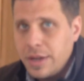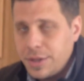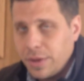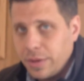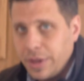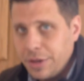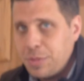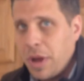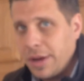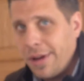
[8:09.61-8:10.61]
So he was
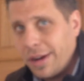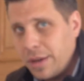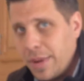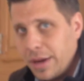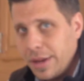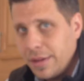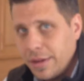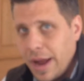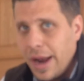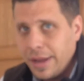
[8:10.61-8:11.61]
probably talking about
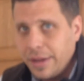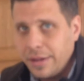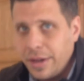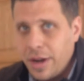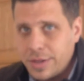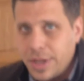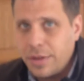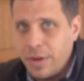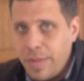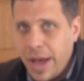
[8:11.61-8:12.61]
either adding an
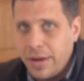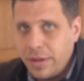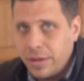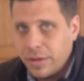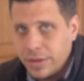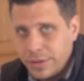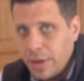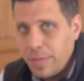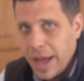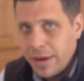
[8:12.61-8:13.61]
auxiliary panel or
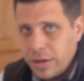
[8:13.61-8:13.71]
sub-panel.